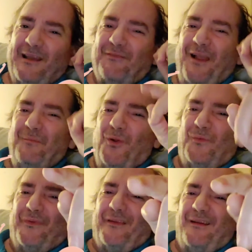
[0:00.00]
If I'm
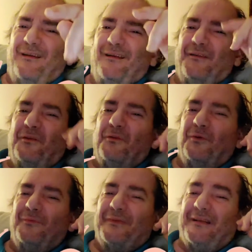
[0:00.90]
over there and you're
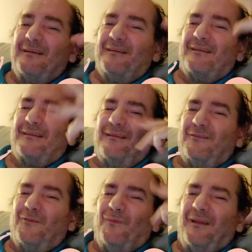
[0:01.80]
over here and
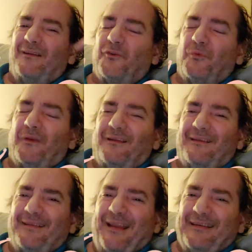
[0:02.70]
there's some kind of twinkle
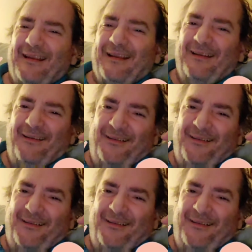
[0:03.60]
and tata,